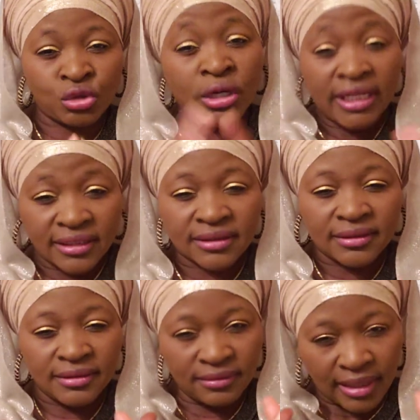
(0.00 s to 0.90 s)
trainings
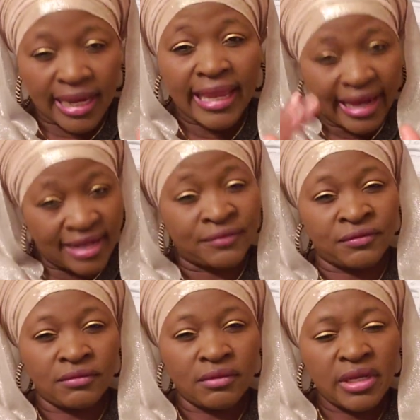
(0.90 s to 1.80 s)
that I
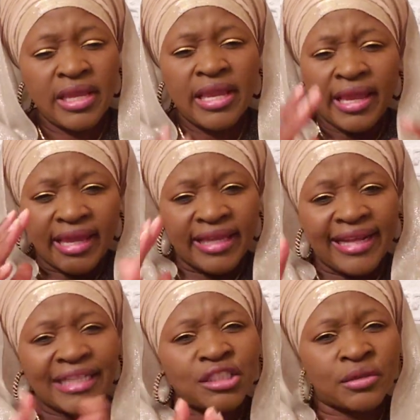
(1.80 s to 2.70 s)
have. And
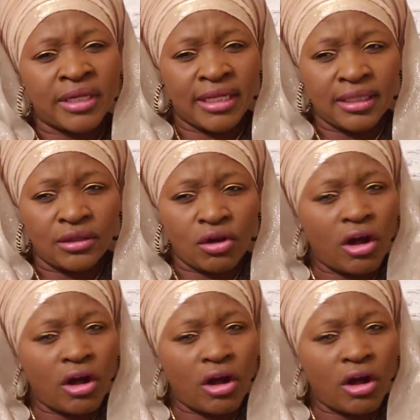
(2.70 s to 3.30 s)
that training,